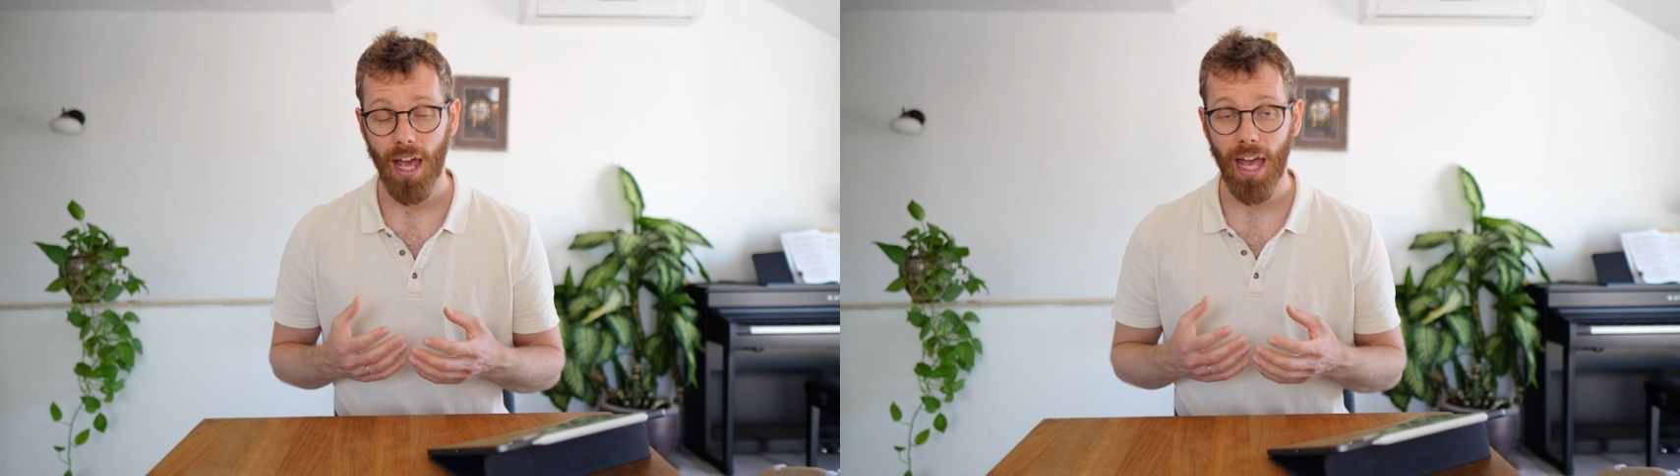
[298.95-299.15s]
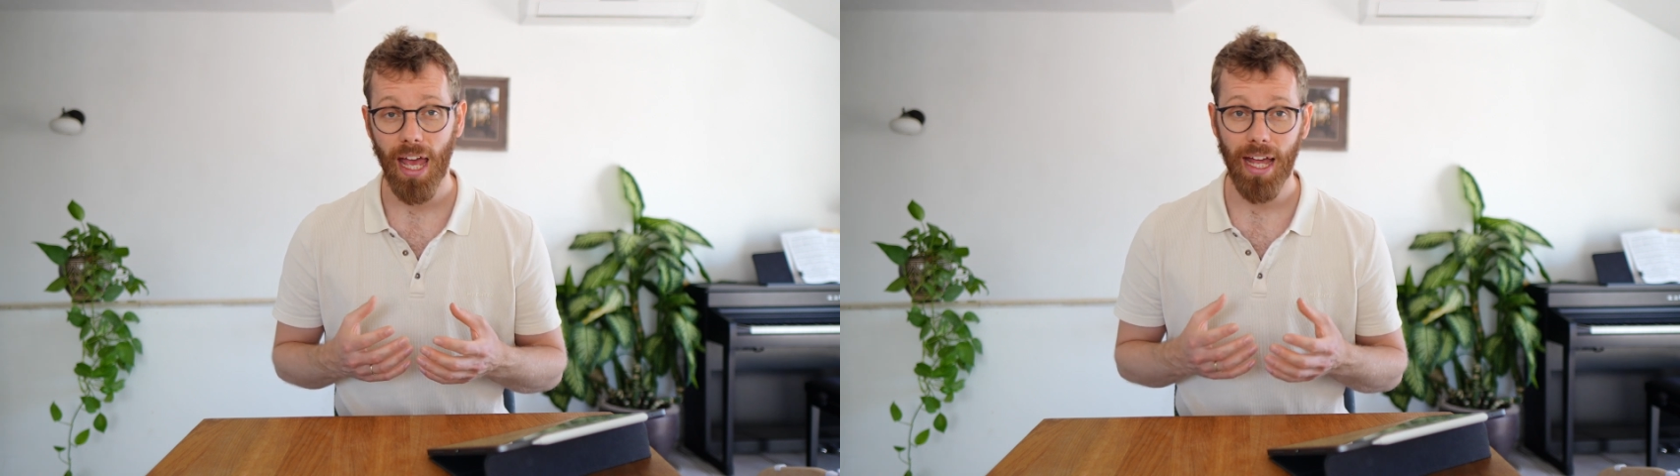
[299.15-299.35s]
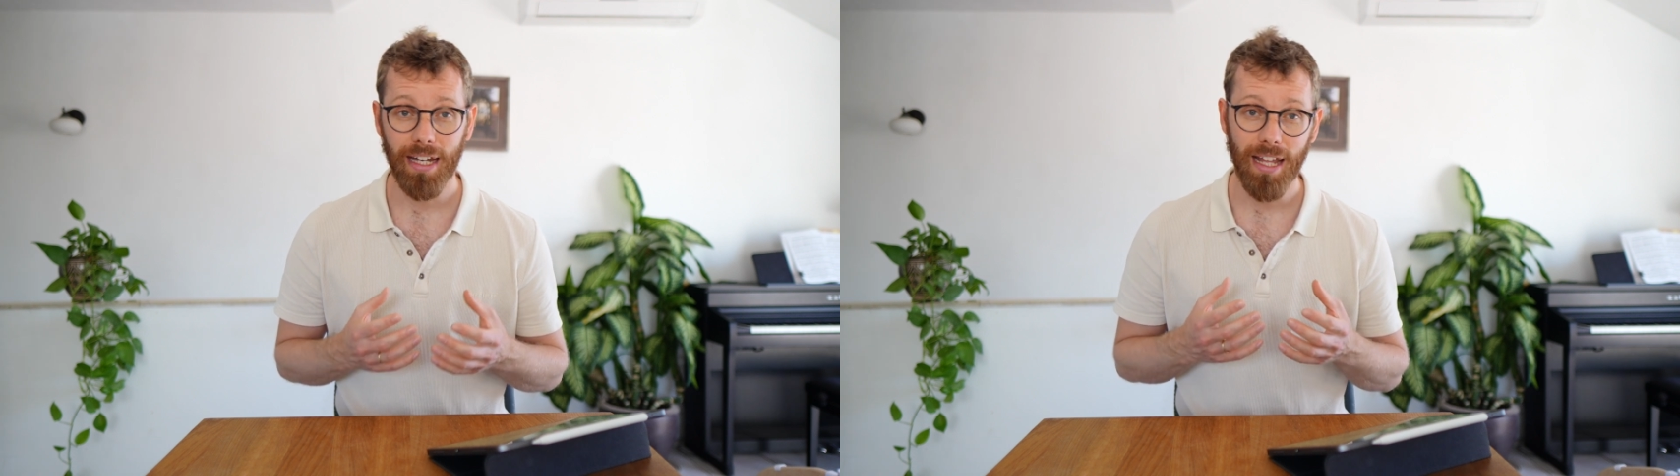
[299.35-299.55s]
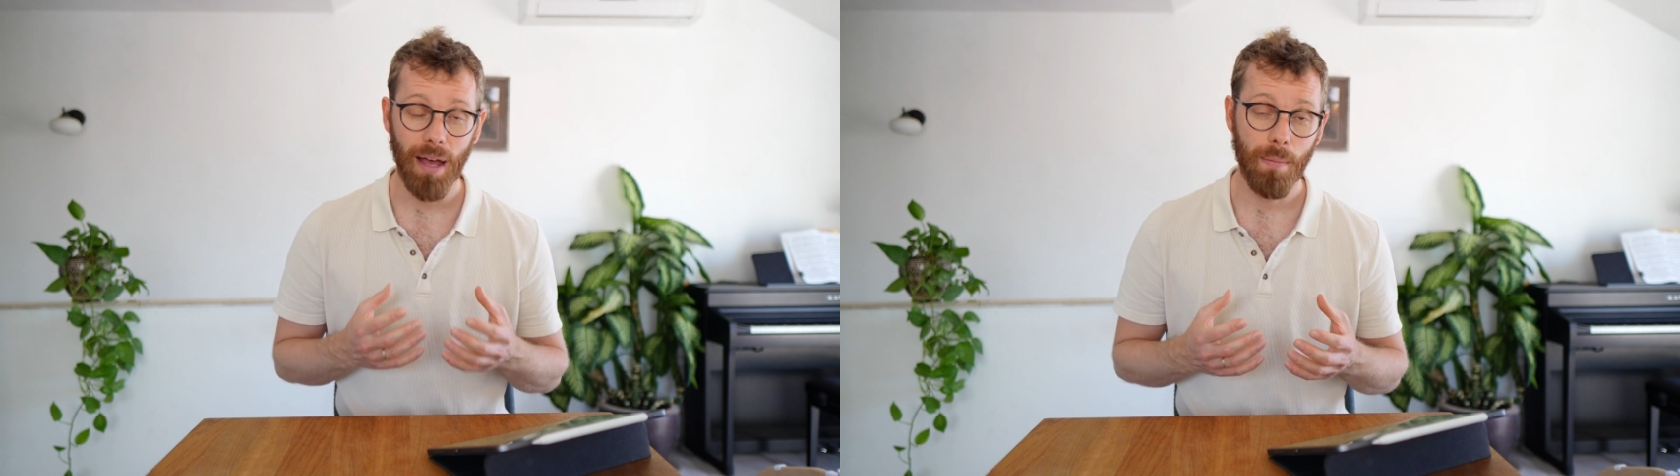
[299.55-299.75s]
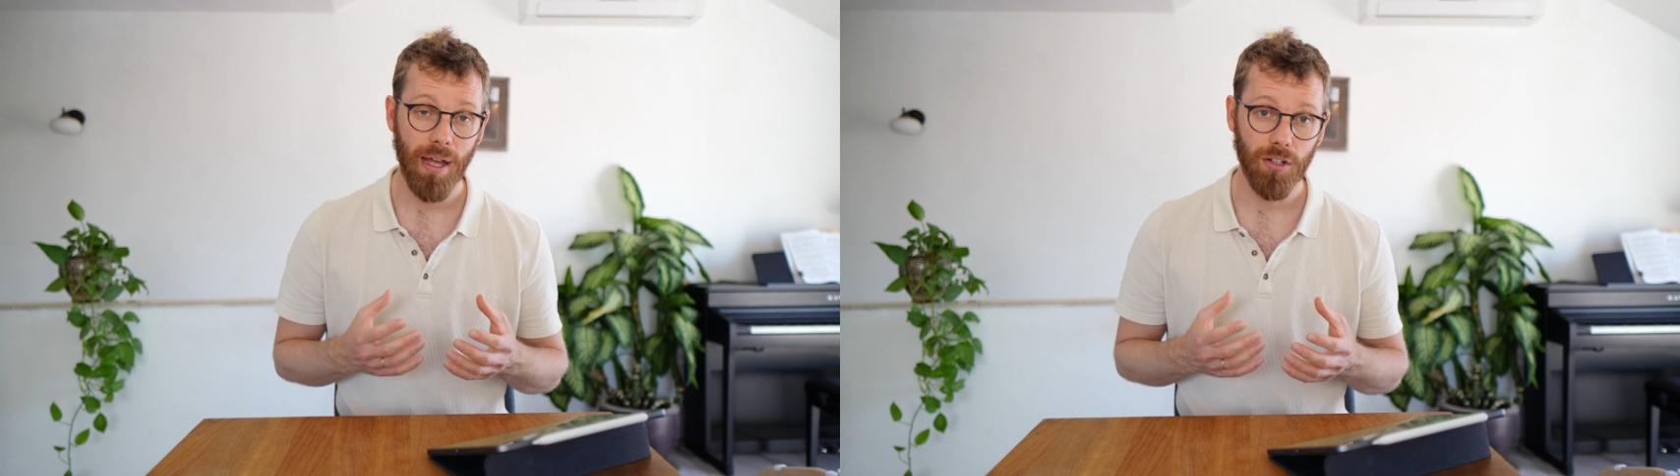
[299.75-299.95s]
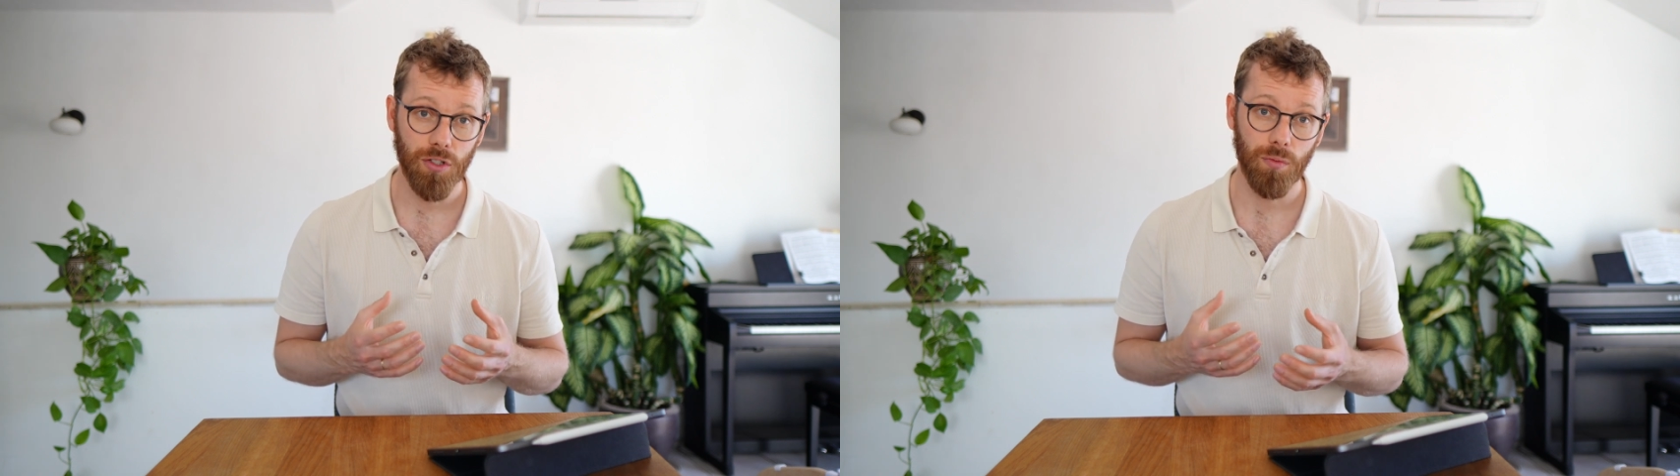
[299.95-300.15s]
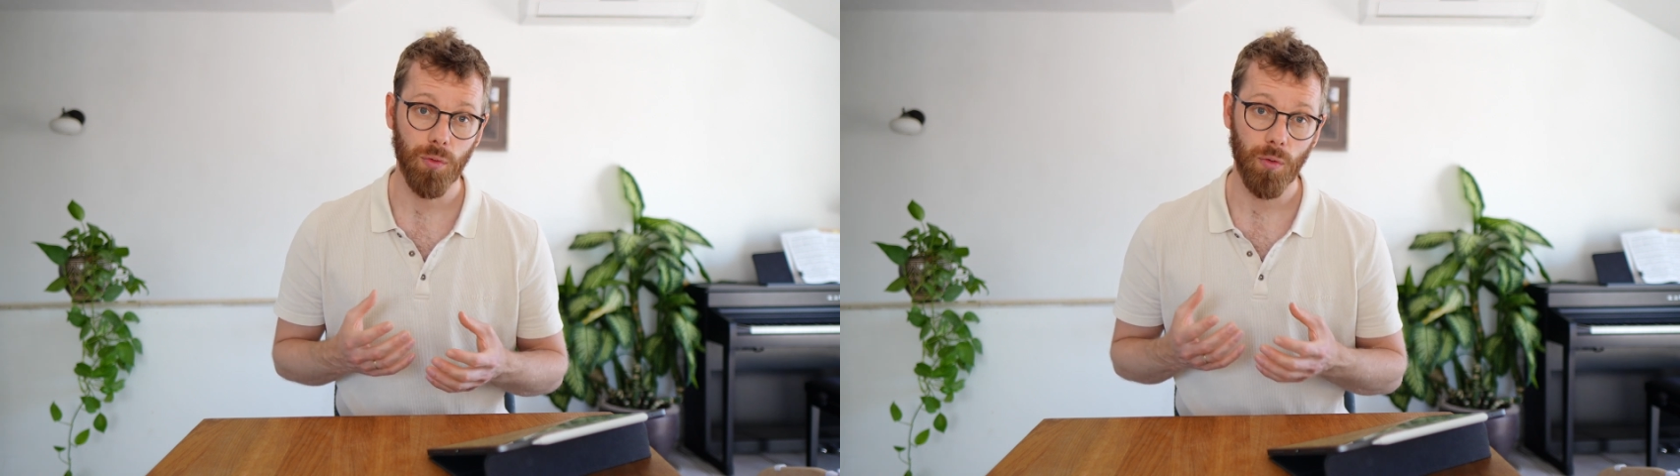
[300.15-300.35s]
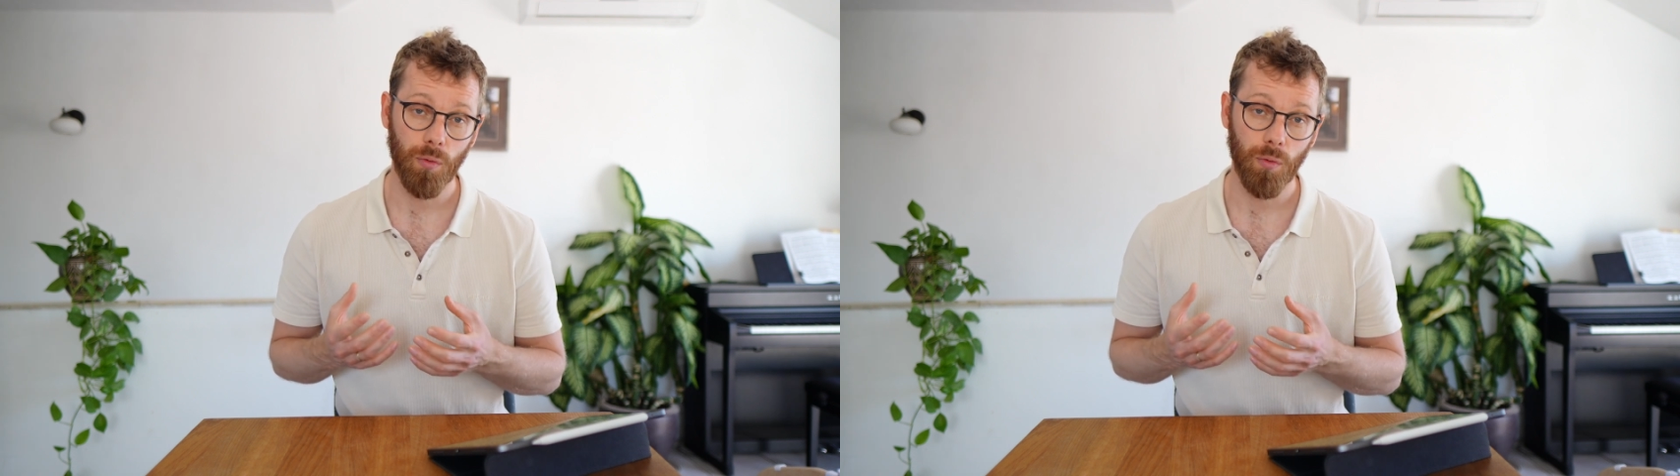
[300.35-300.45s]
And that matters for